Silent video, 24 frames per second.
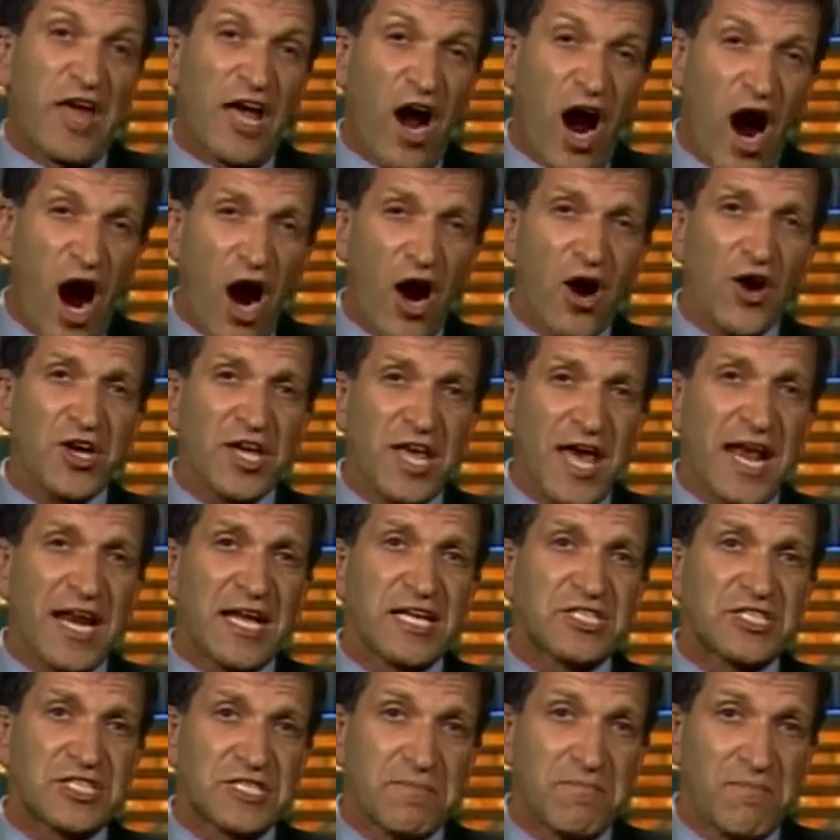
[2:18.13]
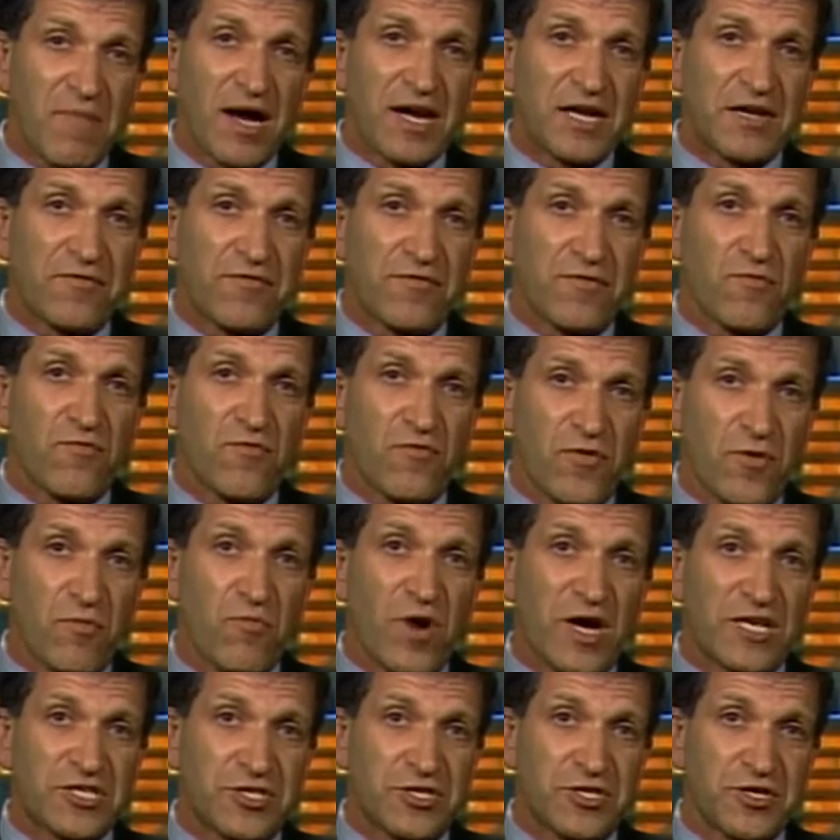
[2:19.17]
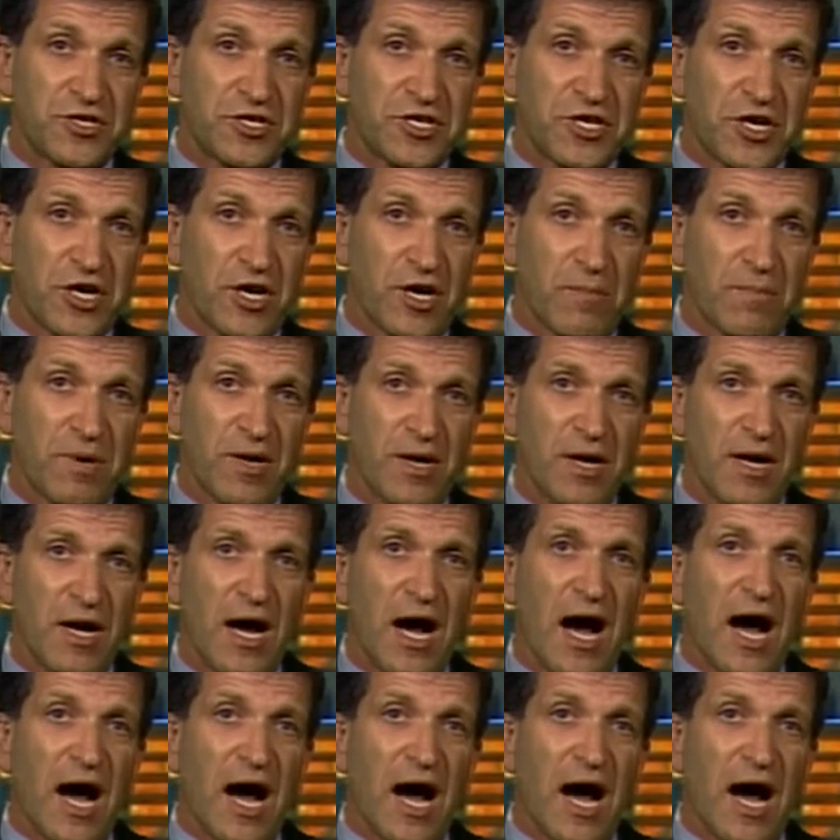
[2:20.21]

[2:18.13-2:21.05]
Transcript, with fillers: they are getting some money from, from Western Europe.